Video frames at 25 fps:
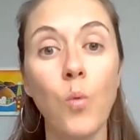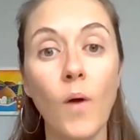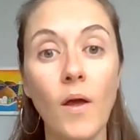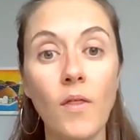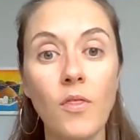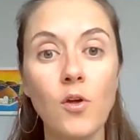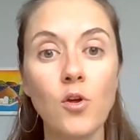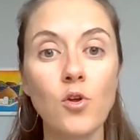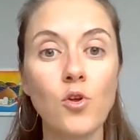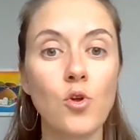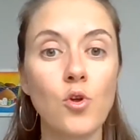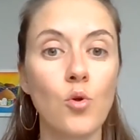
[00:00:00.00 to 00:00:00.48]

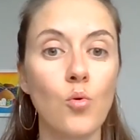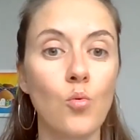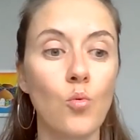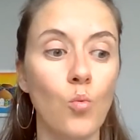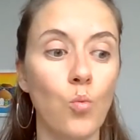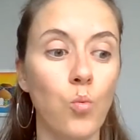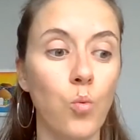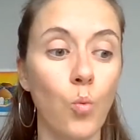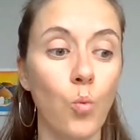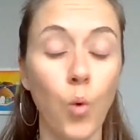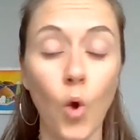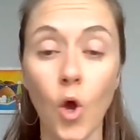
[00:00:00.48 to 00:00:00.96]
Whether
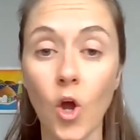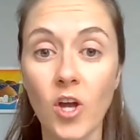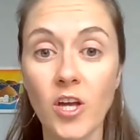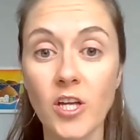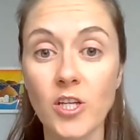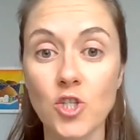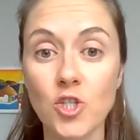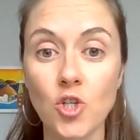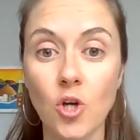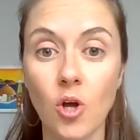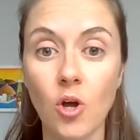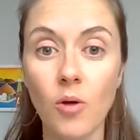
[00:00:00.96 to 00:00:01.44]
you work
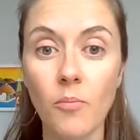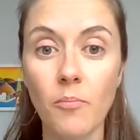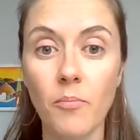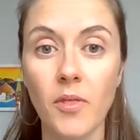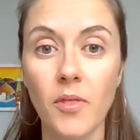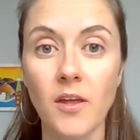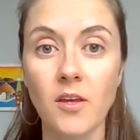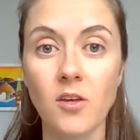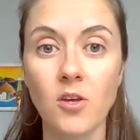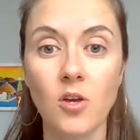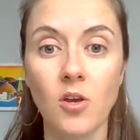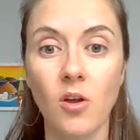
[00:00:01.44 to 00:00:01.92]
a job
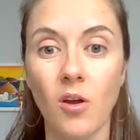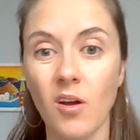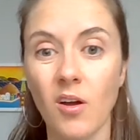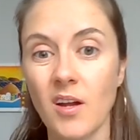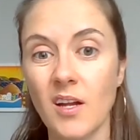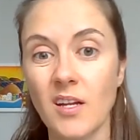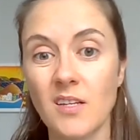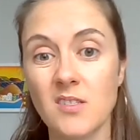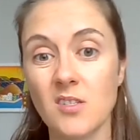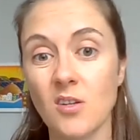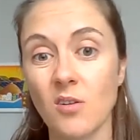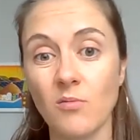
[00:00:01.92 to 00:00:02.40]
that you go,
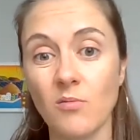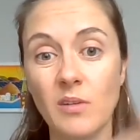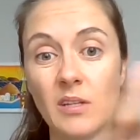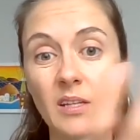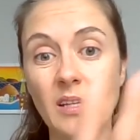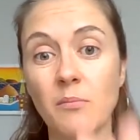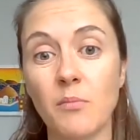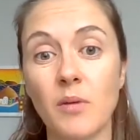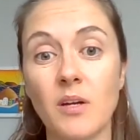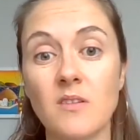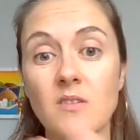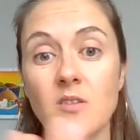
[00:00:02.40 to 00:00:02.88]
it's not
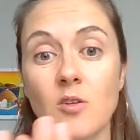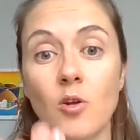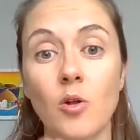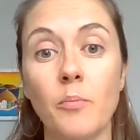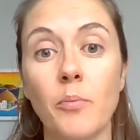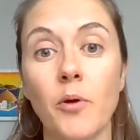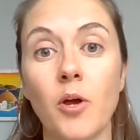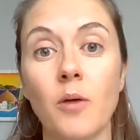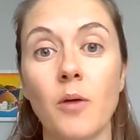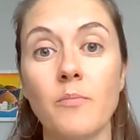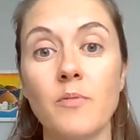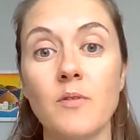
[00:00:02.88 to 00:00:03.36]
really my sole
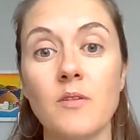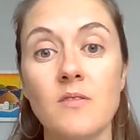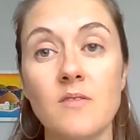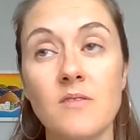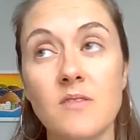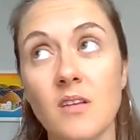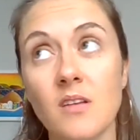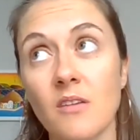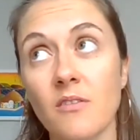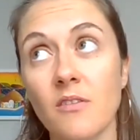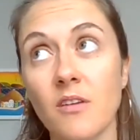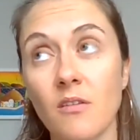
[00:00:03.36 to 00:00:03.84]

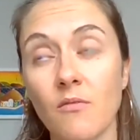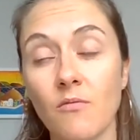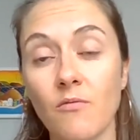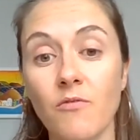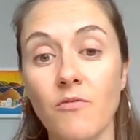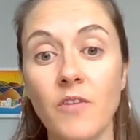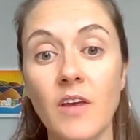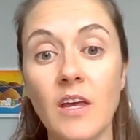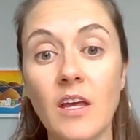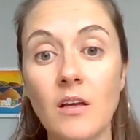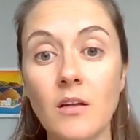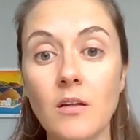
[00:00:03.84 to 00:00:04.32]
purpose, I can
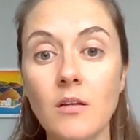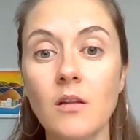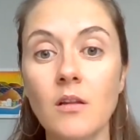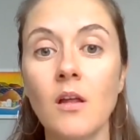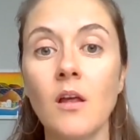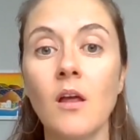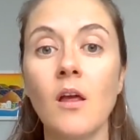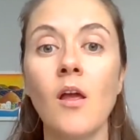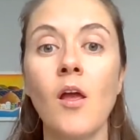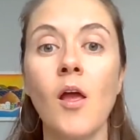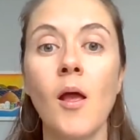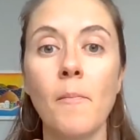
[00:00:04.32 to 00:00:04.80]
feel,
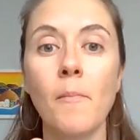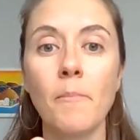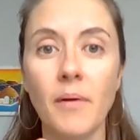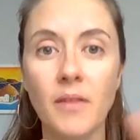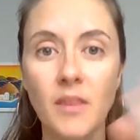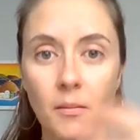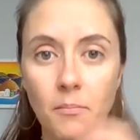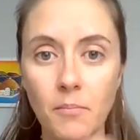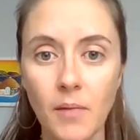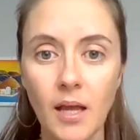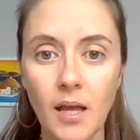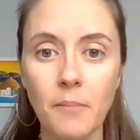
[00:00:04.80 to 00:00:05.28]

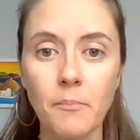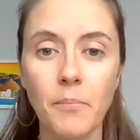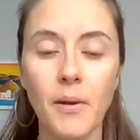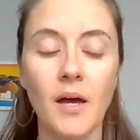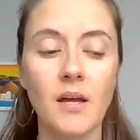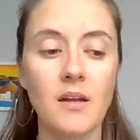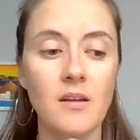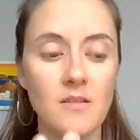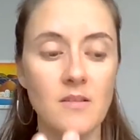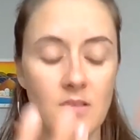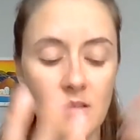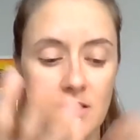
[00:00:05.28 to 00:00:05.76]
but the main
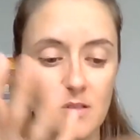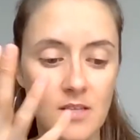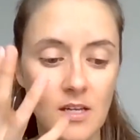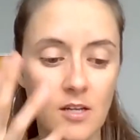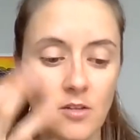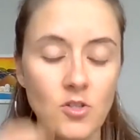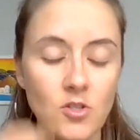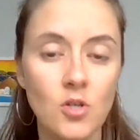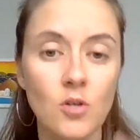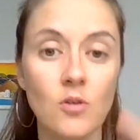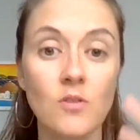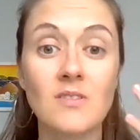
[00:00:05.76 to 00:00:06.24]
part is
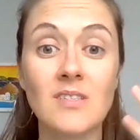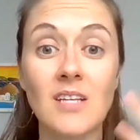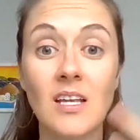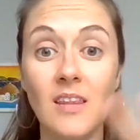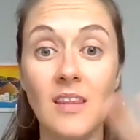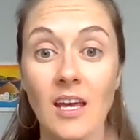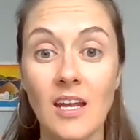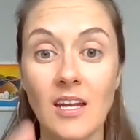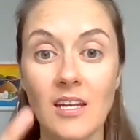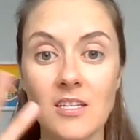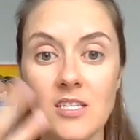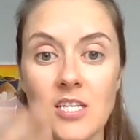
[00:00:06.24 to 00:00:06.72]
then to
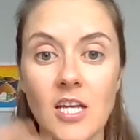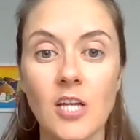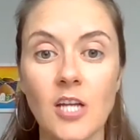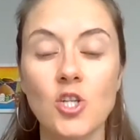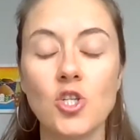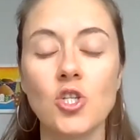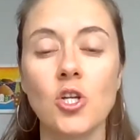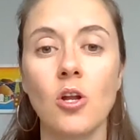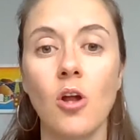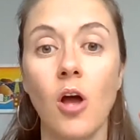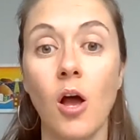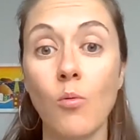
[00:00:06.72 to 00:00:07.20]
set that
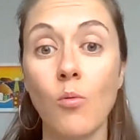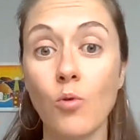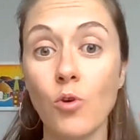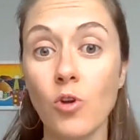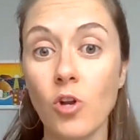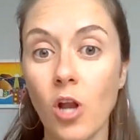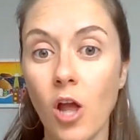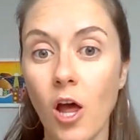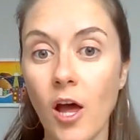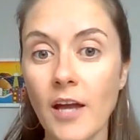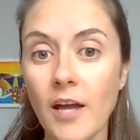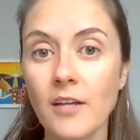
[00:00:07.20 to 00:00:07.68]
intention. I
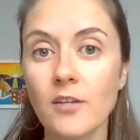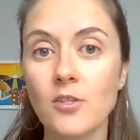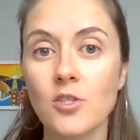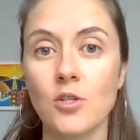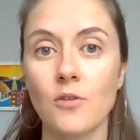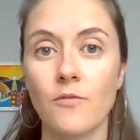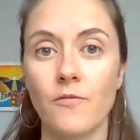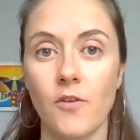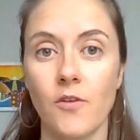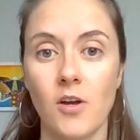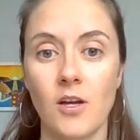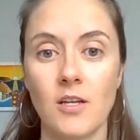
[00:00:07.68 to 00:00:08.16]
would like
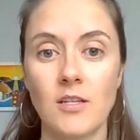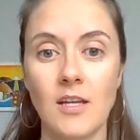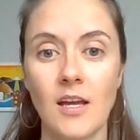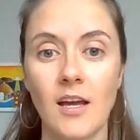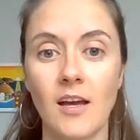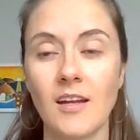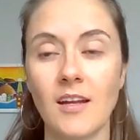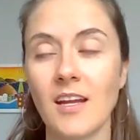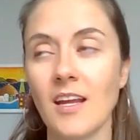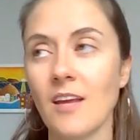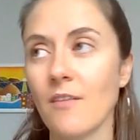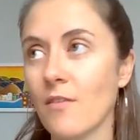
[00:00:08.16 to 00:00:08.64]
to find
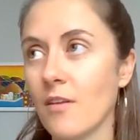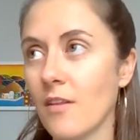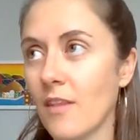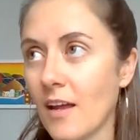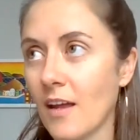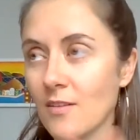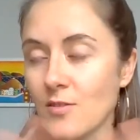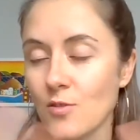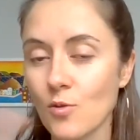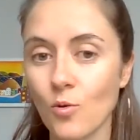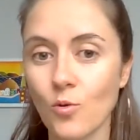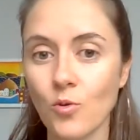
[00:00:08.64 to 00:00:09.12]
out. Even
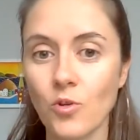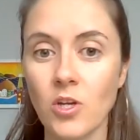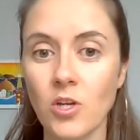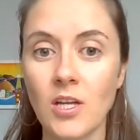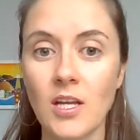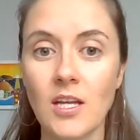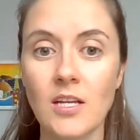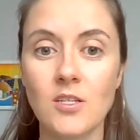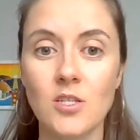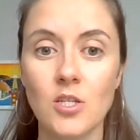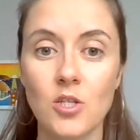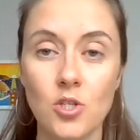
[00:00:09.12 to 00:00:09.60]
that's all you
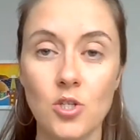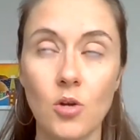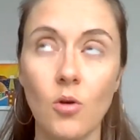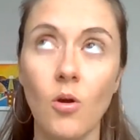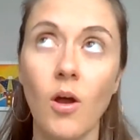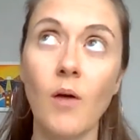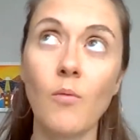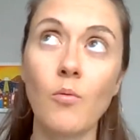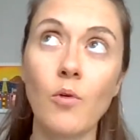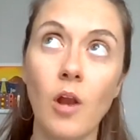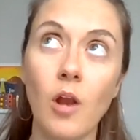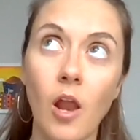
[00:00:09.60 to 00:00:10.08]
need to do.
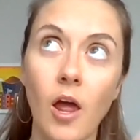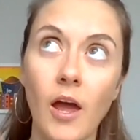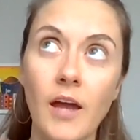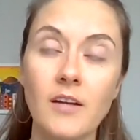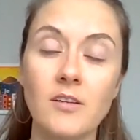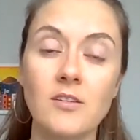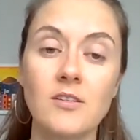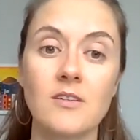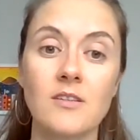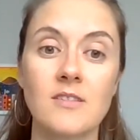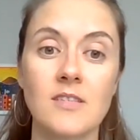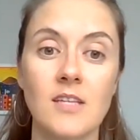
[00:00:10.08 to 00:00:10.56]
I would
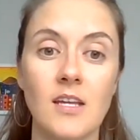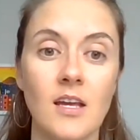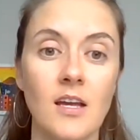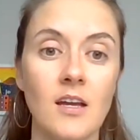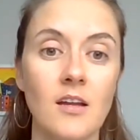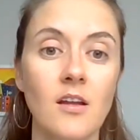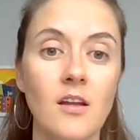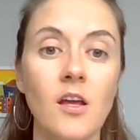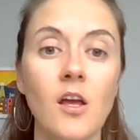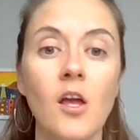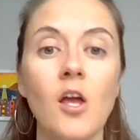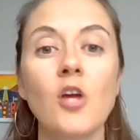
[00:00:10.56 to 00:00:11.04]
like to see
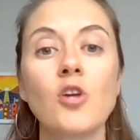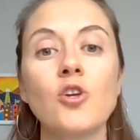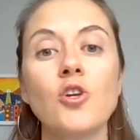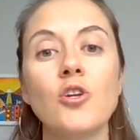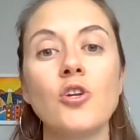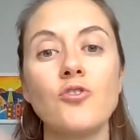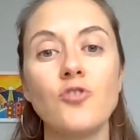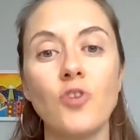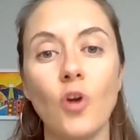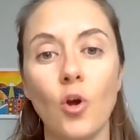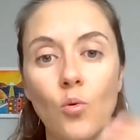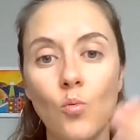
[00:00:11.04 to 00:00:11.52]
it.
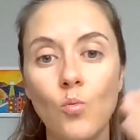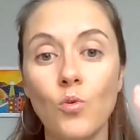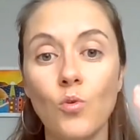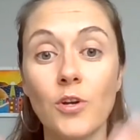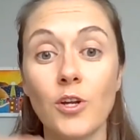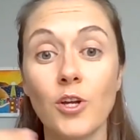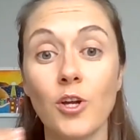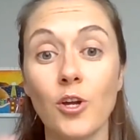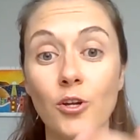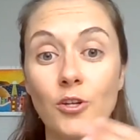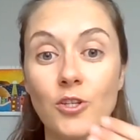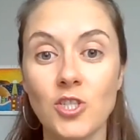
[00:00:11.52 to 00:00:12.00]
You don't
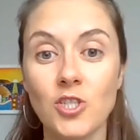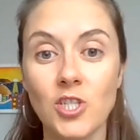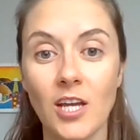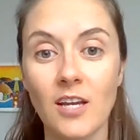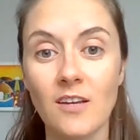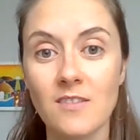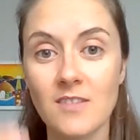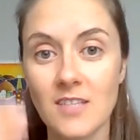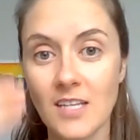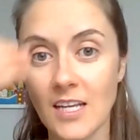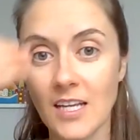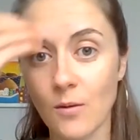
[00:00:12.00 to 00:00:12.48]
want to go
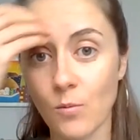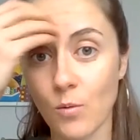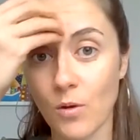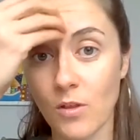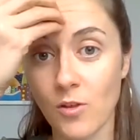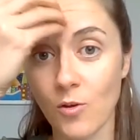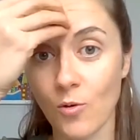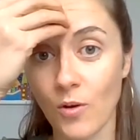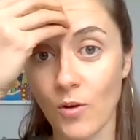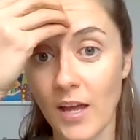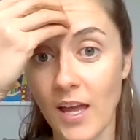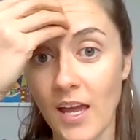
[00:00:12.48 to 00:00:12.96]
chasing it
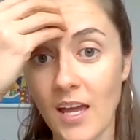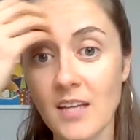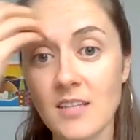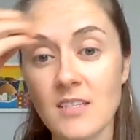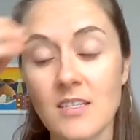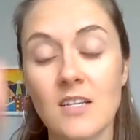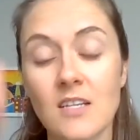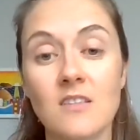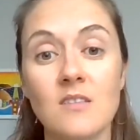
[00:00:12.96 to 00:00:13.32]
with your head.